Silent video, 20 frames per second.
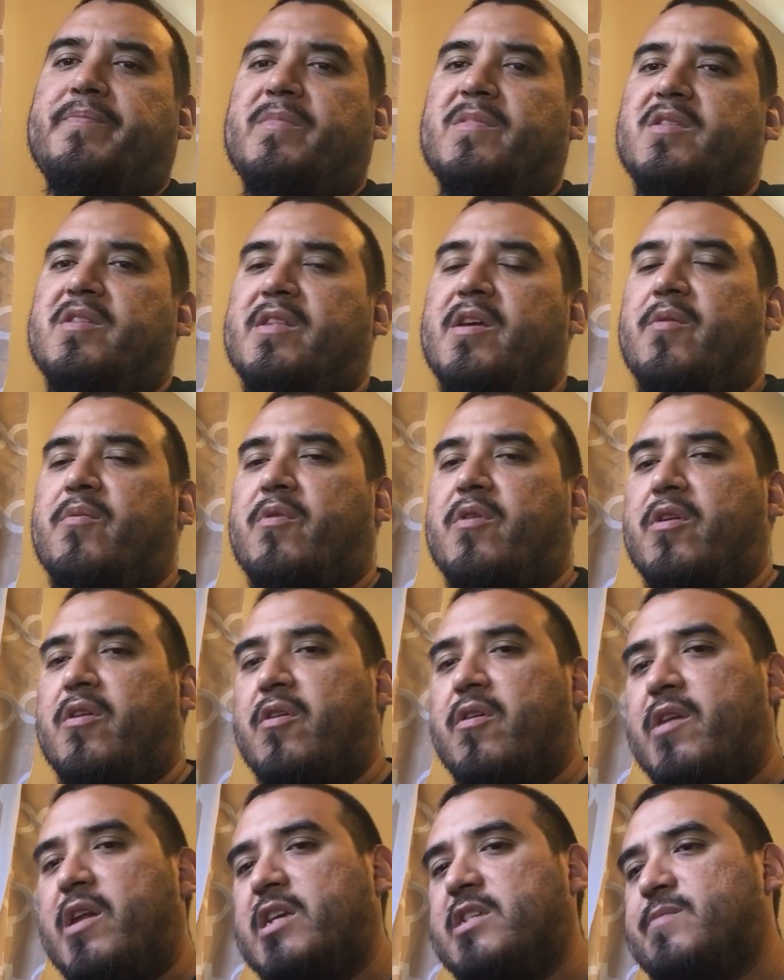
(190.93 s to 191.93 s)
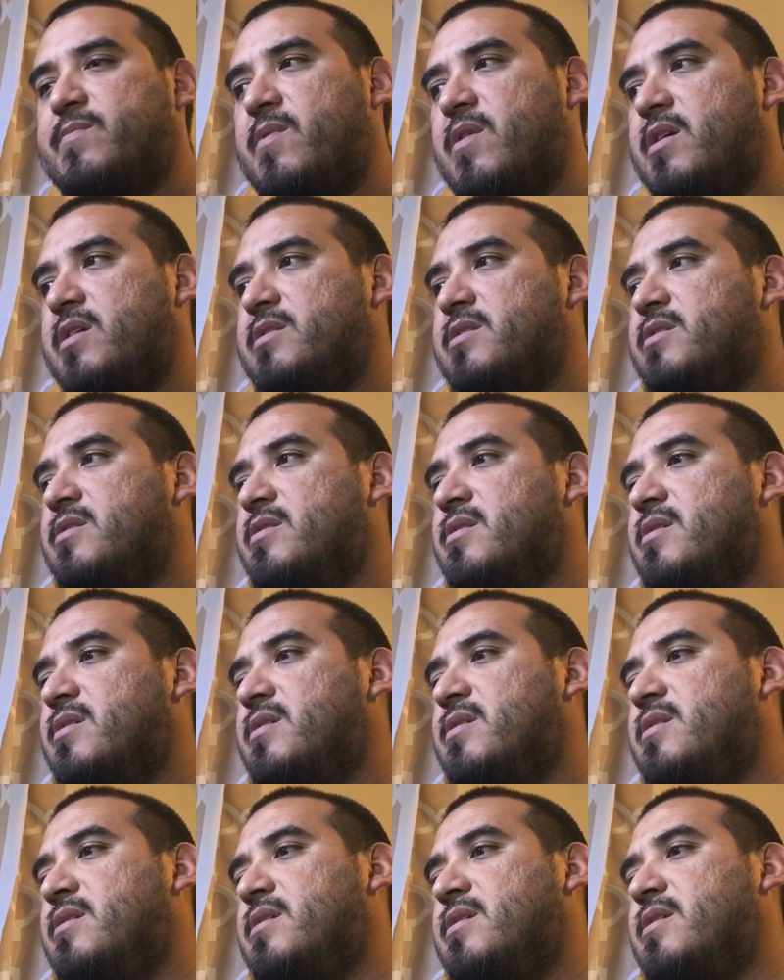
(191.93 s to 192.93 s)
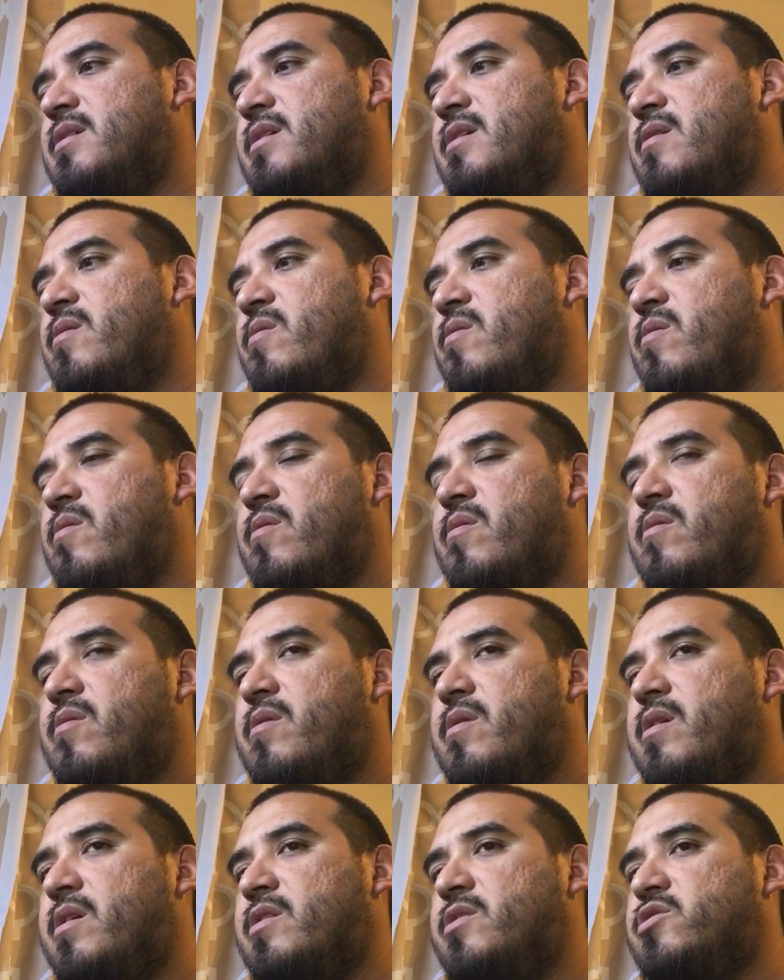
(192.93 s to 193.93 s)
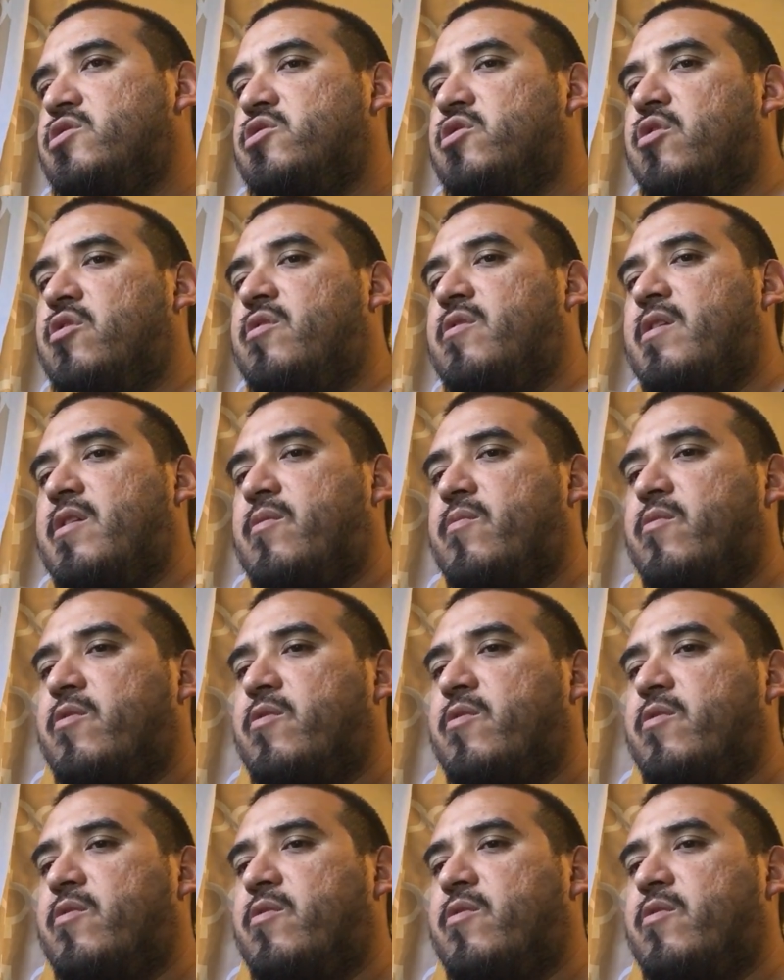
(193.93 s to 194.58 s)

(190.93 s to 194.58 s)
So now we're going to go on Xbox and show you that it